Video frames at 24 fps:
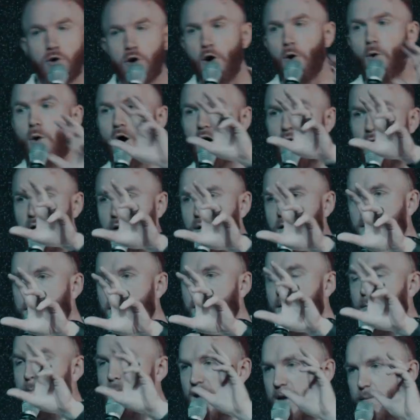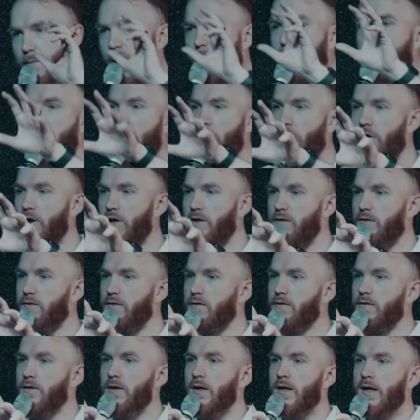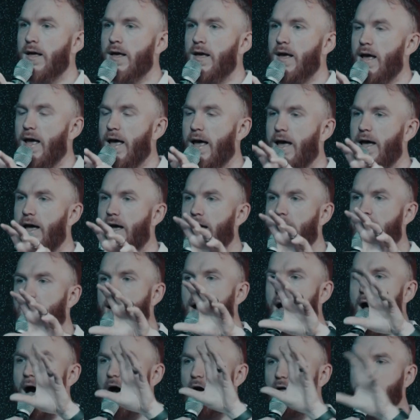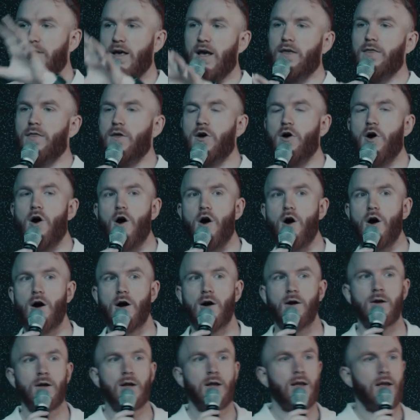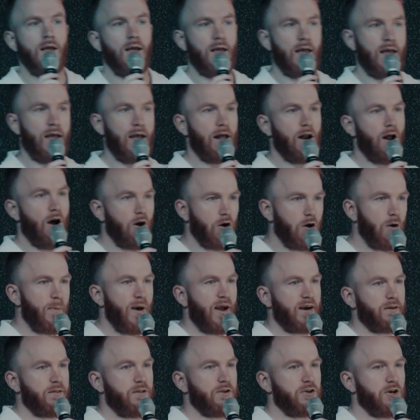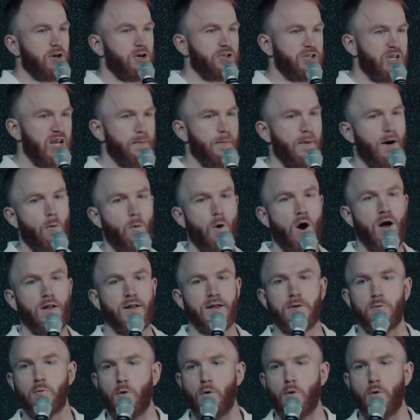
go on, meet my parents, and I'll take the car and I'll go back to the church, get my wallet.